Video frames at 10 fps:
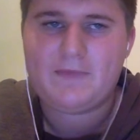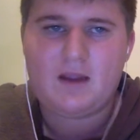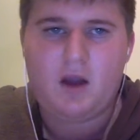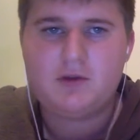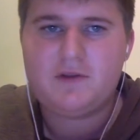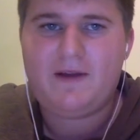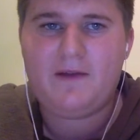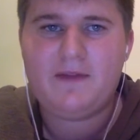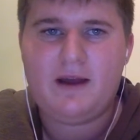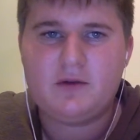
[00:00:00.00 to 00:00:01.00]
I also
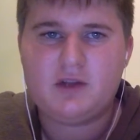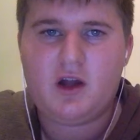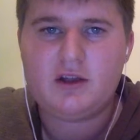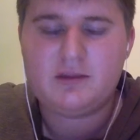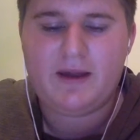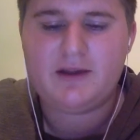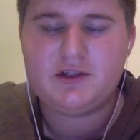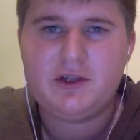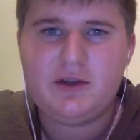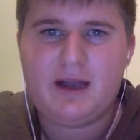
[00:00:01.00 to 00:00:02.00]
found that it was hard to
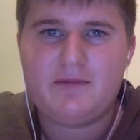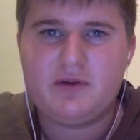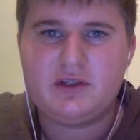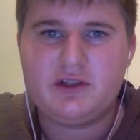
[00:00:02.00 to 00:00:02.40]
manage 2 cameras